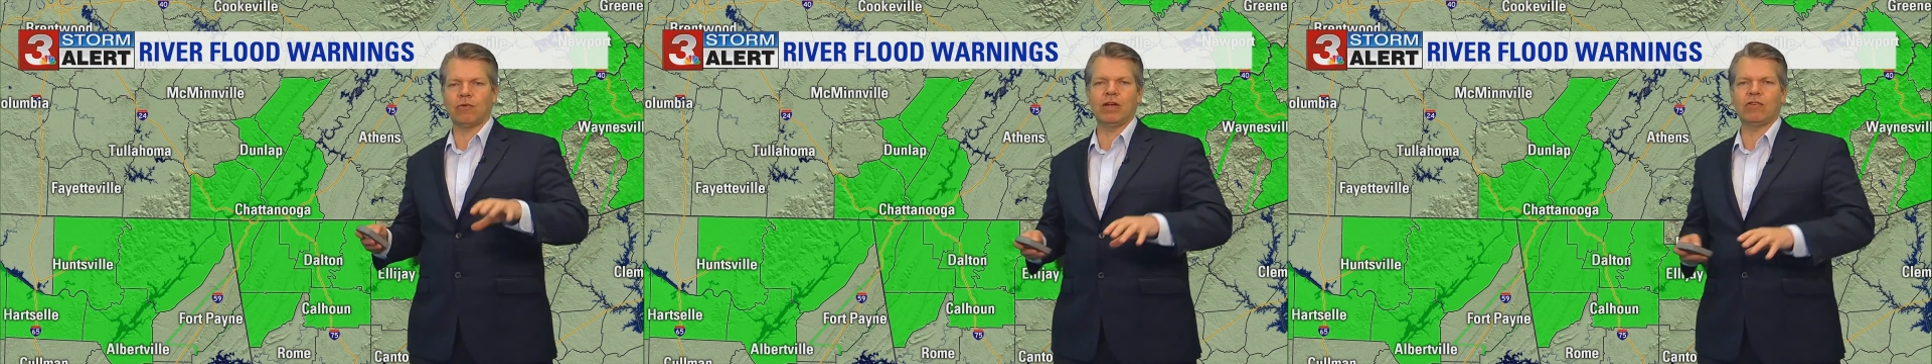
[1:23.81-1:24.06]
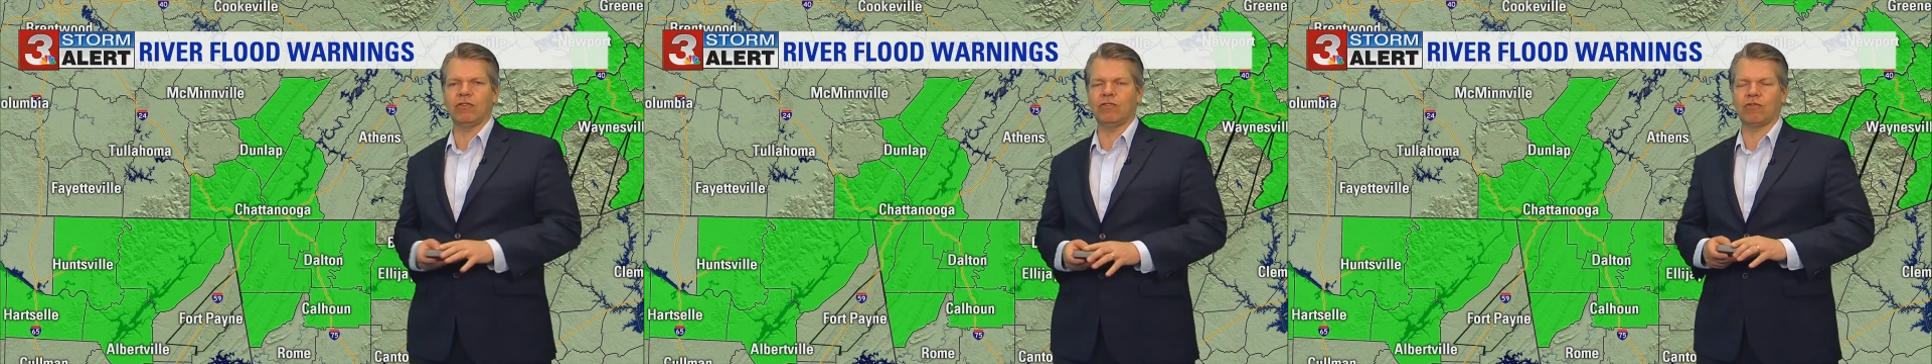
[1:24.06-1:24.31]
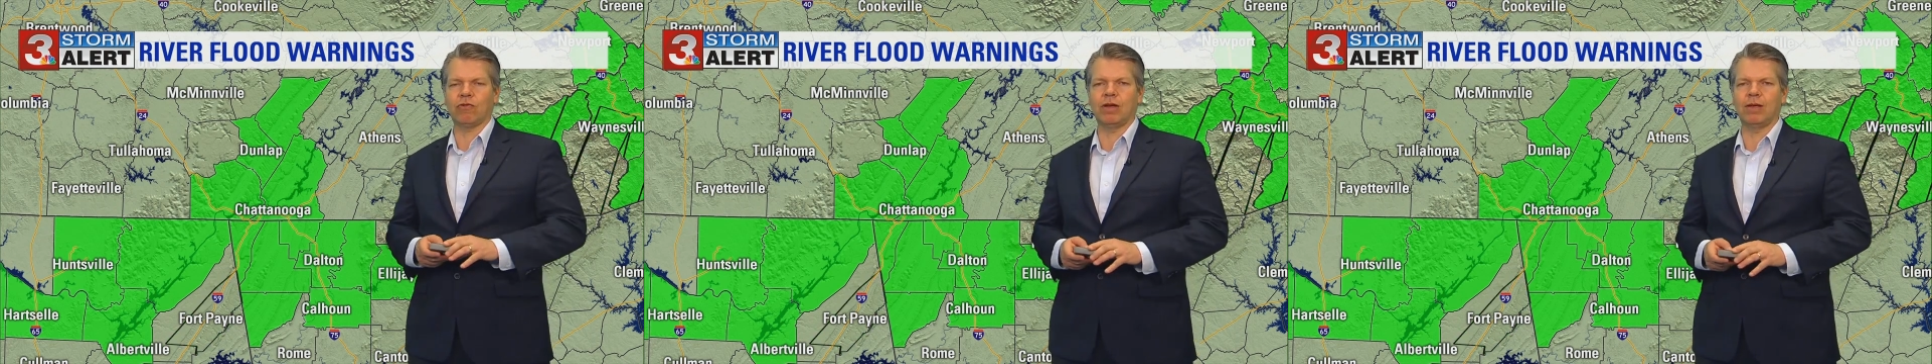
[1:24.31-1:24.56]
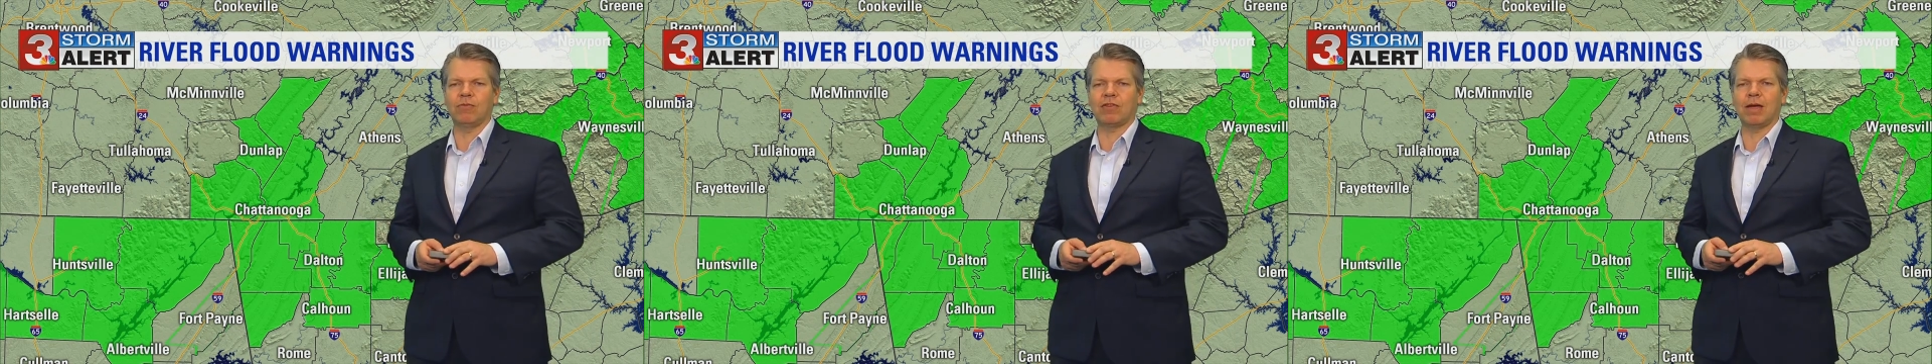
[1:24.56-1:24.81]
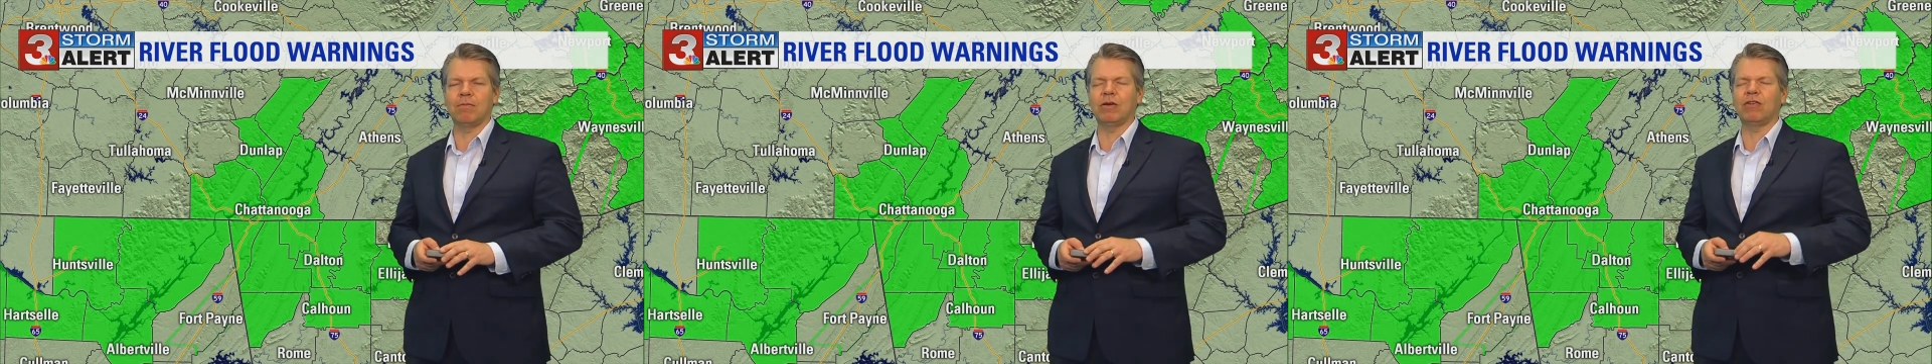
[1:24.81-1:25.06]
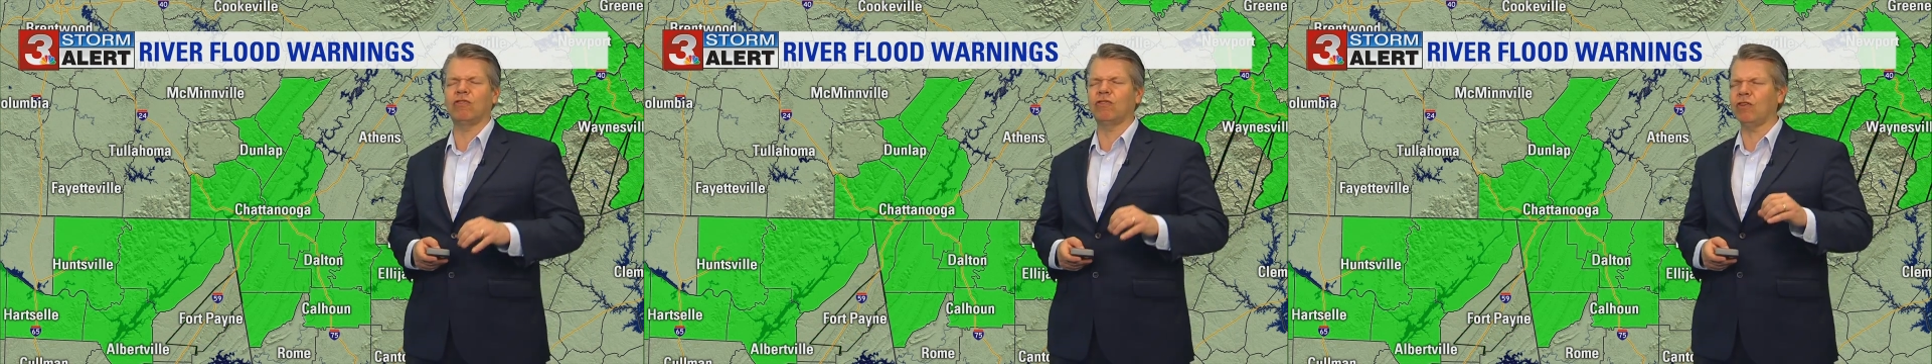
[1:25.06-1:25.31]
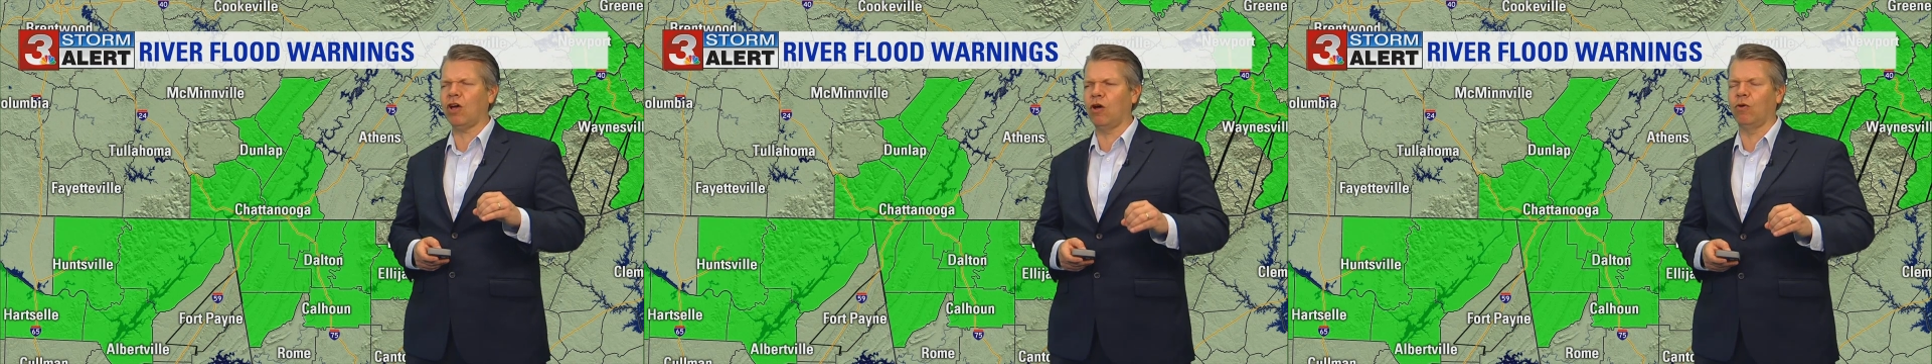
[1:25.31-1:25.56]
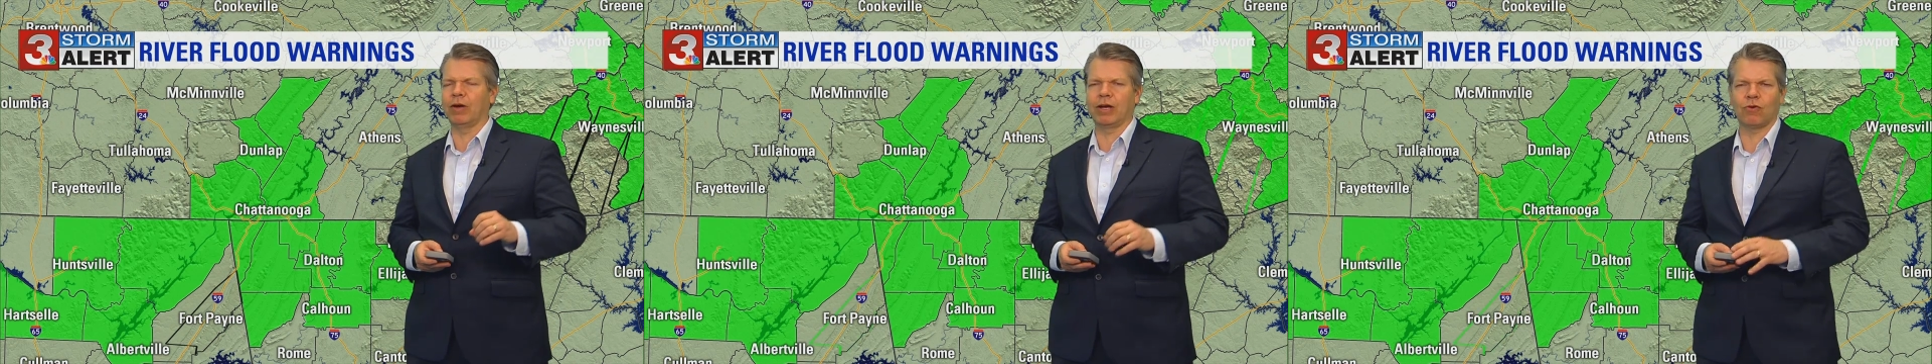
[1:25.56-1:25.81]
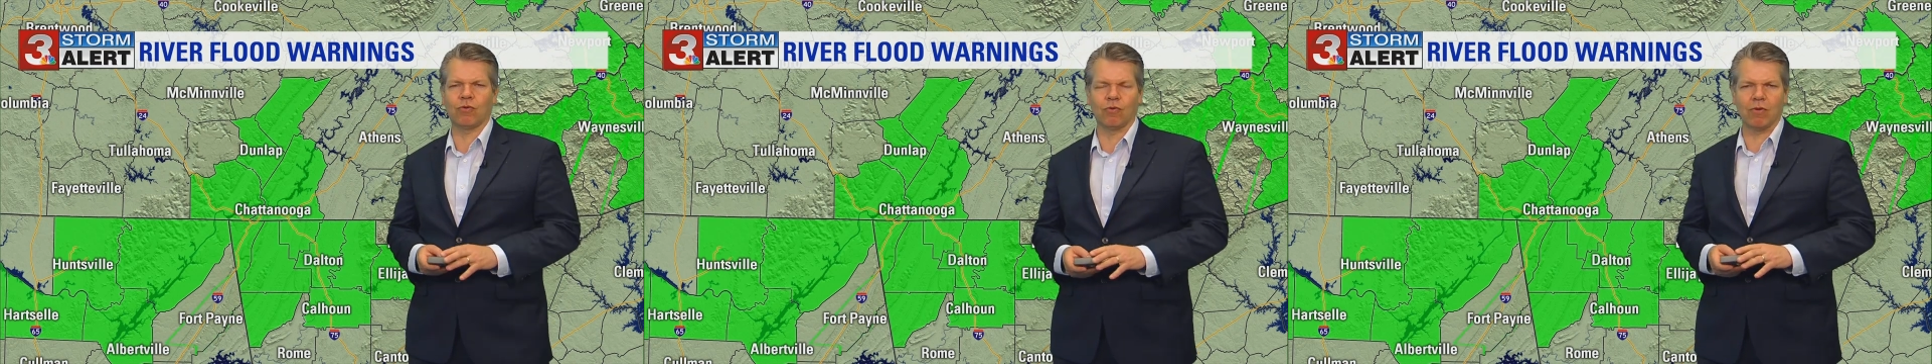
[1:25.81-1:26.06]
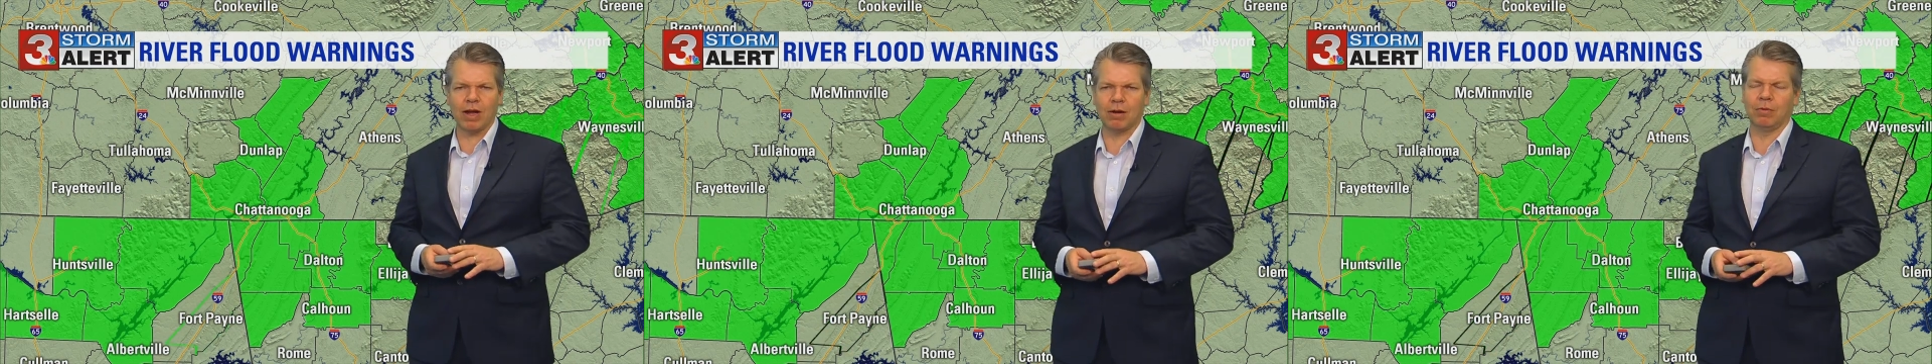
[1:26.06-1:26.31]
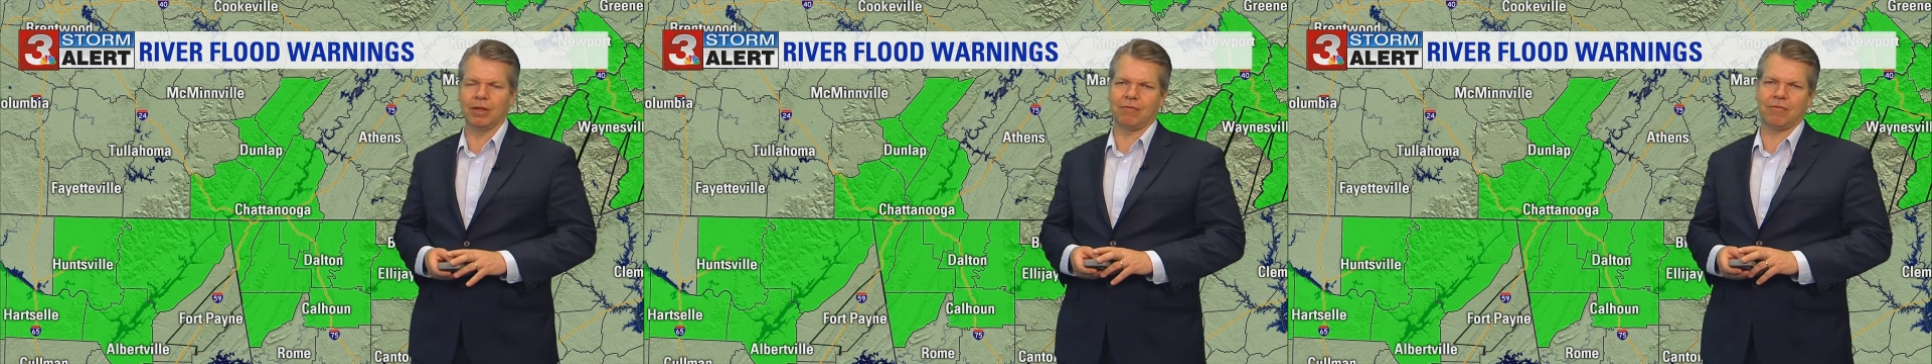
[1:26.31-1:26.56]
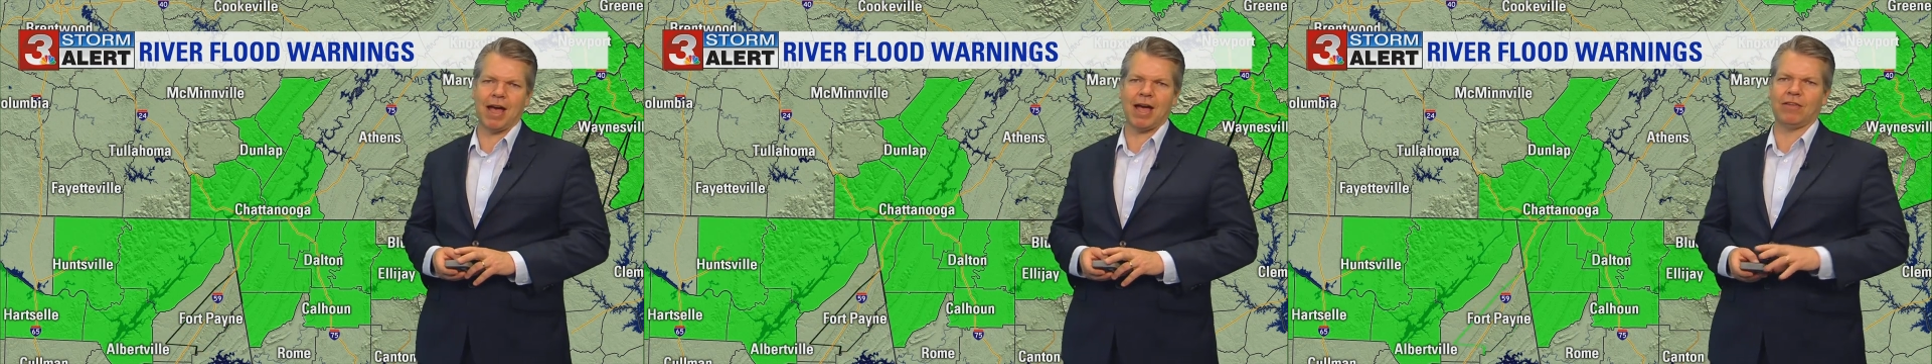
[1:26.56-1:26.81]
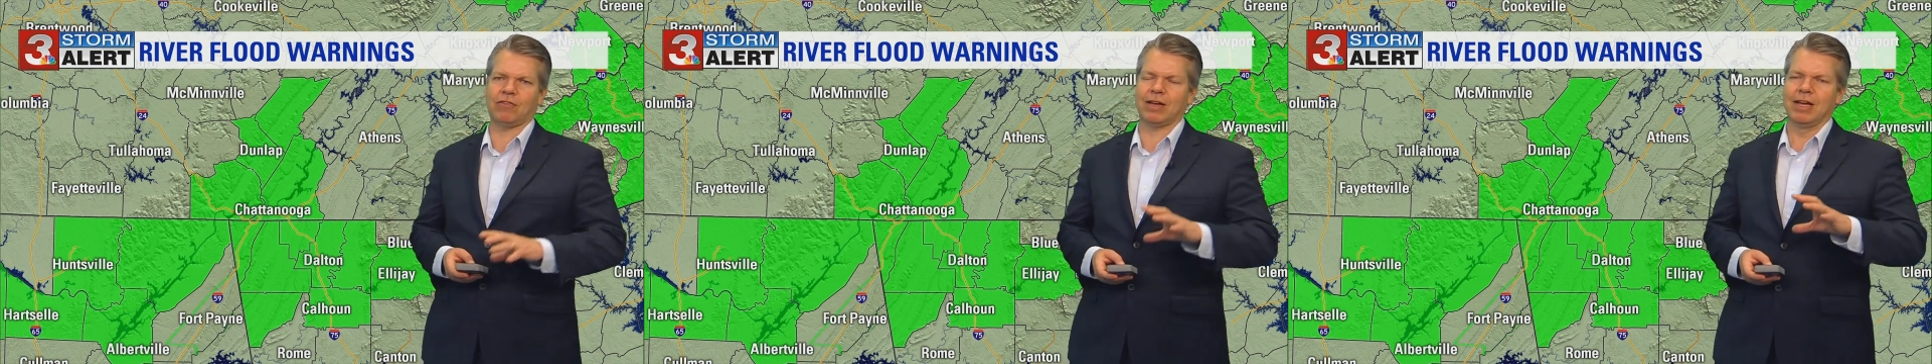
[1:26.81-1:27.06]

creeks and streams can be so incredibly fast